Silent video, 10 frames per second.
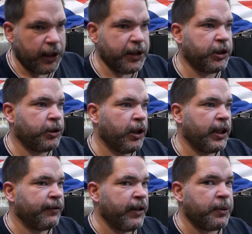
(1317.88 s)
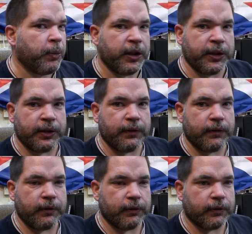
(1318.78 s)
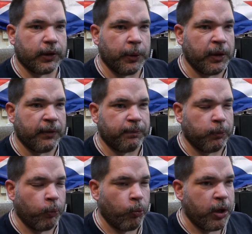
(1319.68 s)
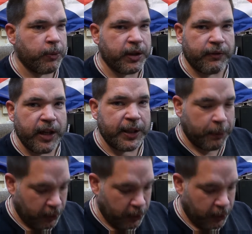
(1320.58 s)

actually got a red one. Well, a one with a red